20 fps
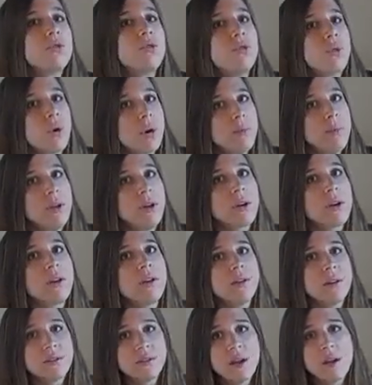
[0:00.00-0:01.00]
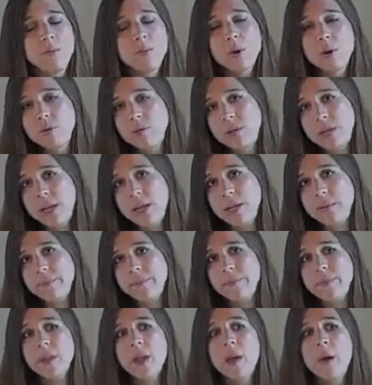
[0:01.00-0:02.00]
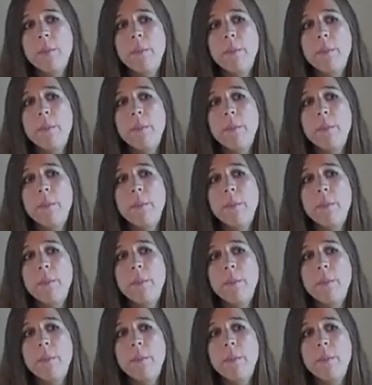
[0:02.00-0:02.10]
soy milk does have protein,